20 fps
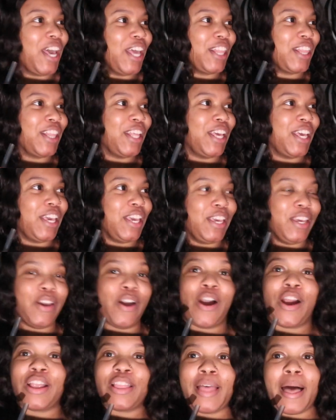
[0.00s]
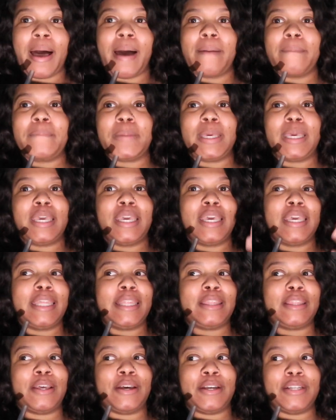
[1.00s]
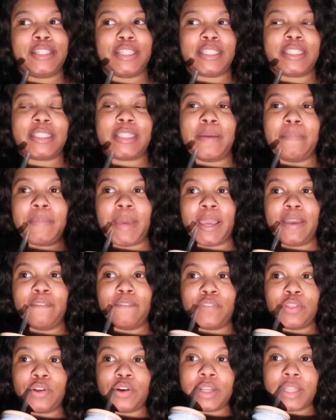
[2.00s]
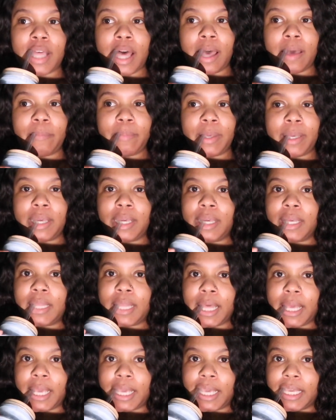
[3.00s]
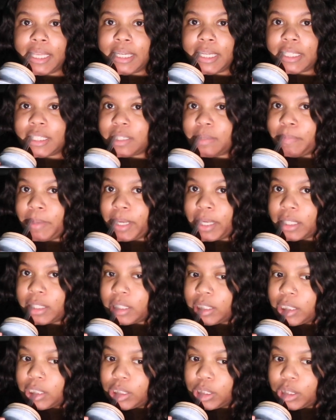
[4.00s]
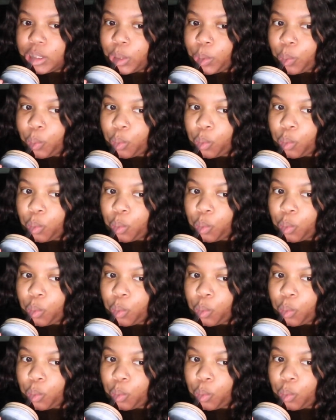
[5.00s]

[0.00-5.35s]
like the er lobby the just the main floor lobby like it doesn't make sense